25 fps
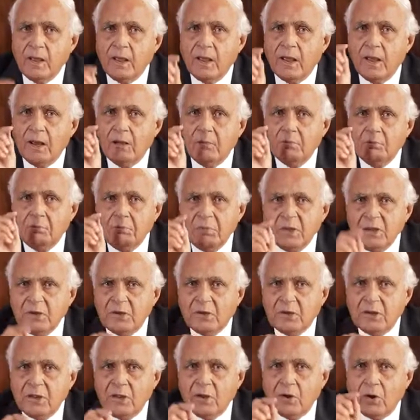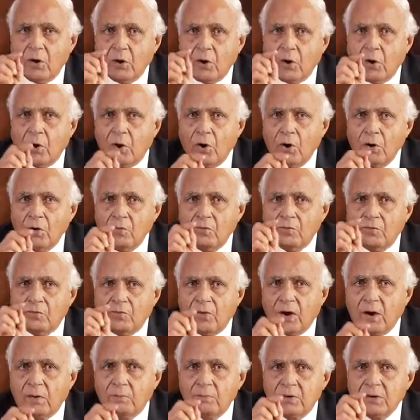and meeting all
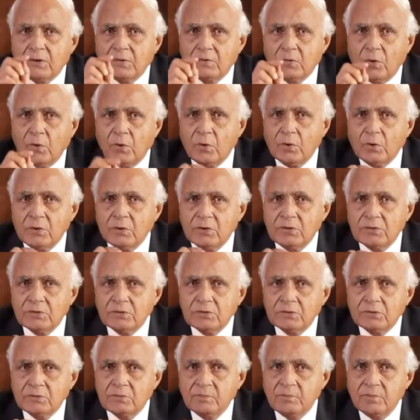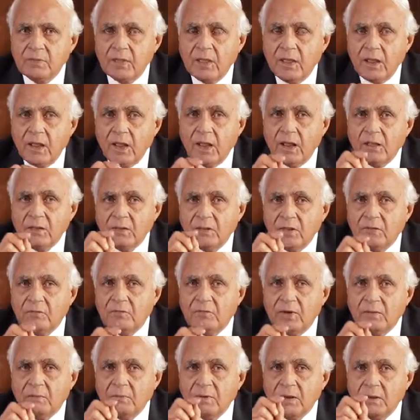farmers, owners and their
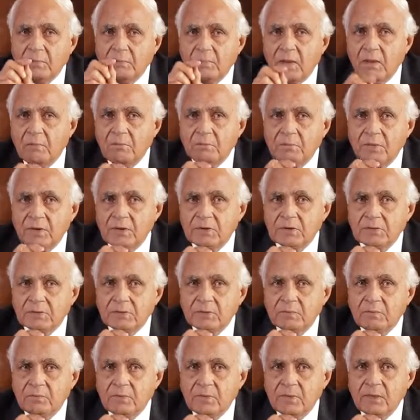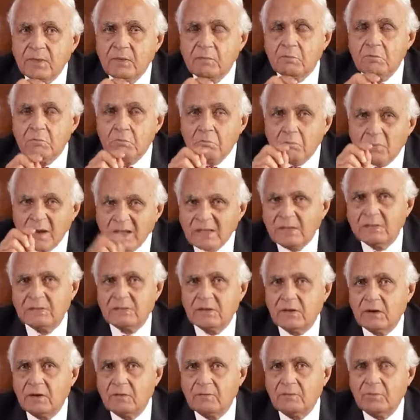family members,
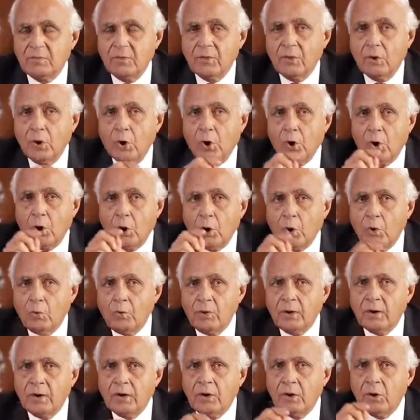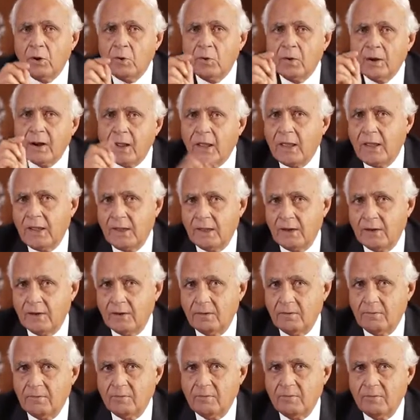myself, over and over
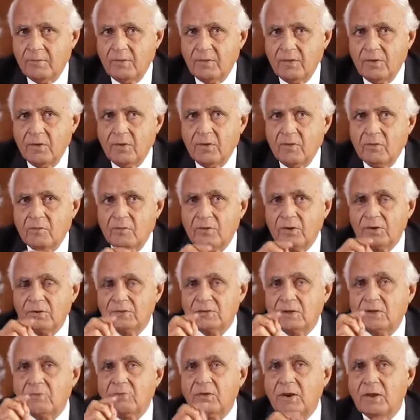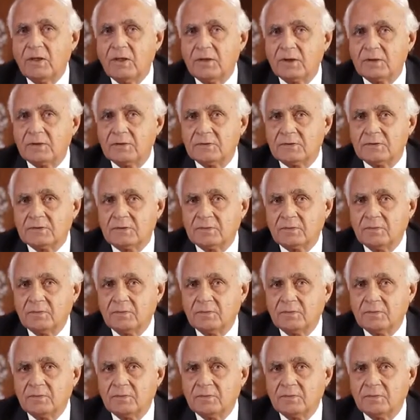again for several years.